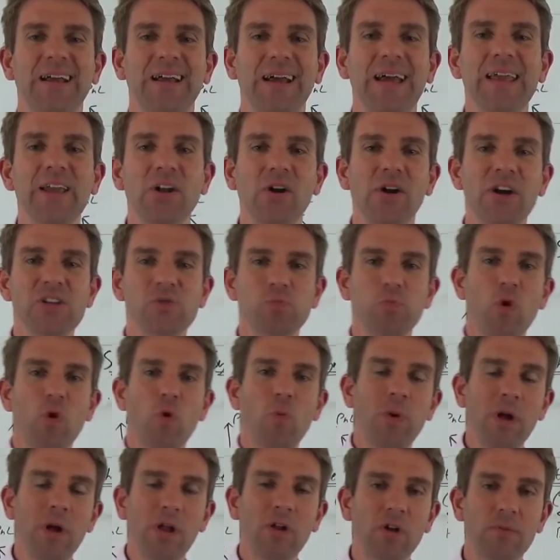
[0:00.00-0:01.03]
Hey guys,
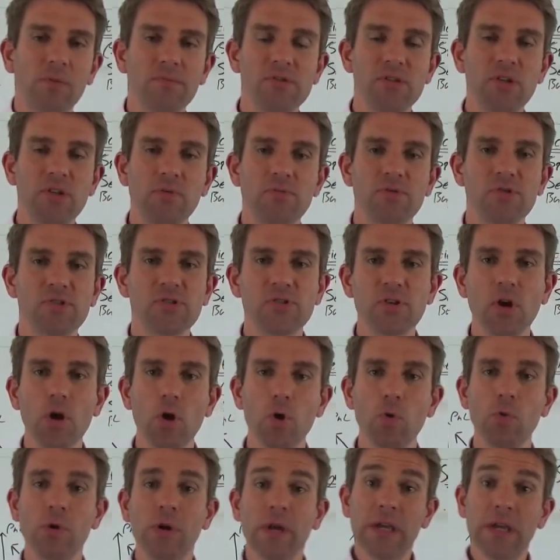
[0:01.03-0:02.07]
warm welcome to you.
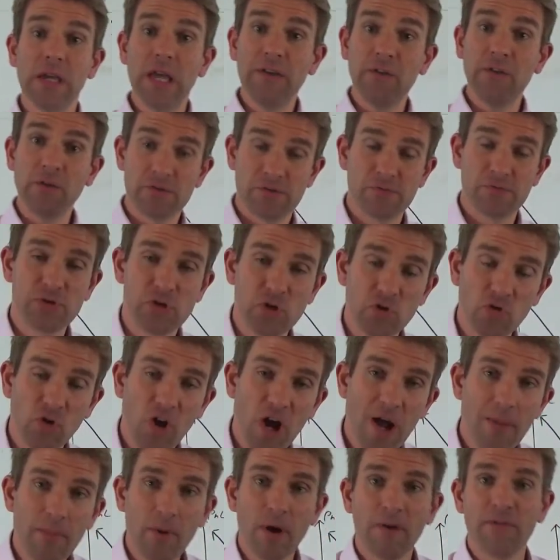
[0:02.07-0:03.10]
So if you're a
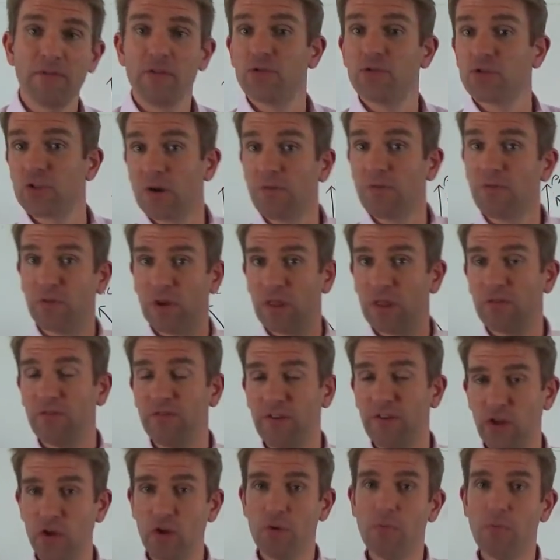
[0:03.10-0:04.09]
subscriber or if you just come from another video,